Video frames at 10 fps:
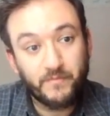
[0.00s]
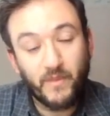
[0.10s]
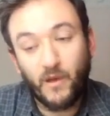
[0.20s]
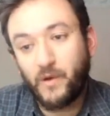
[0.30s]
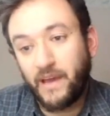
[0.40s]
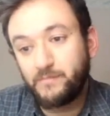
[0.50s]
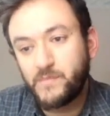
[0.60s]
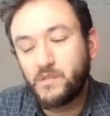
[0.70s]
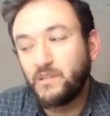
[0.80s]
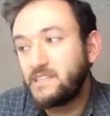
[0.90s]
Okay,
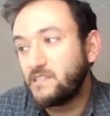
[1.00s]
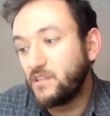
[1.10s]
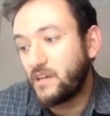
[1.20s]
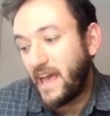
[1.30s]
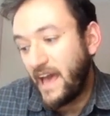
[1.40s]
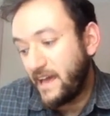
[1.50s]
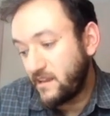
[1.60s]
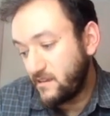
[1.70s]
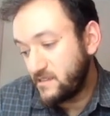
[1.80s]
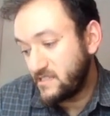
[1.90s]
so let's look at
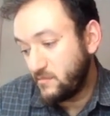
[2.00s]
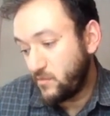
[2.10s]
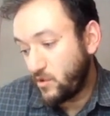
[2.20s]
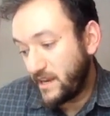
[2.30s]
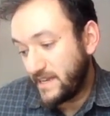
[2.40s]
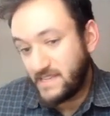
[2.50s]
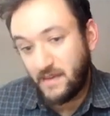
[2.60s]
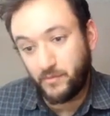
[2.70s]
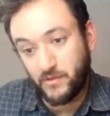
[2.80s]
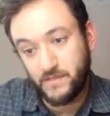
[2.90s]
some more
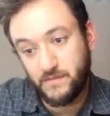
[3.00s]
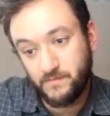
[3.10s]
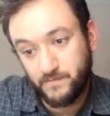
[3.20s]
examples.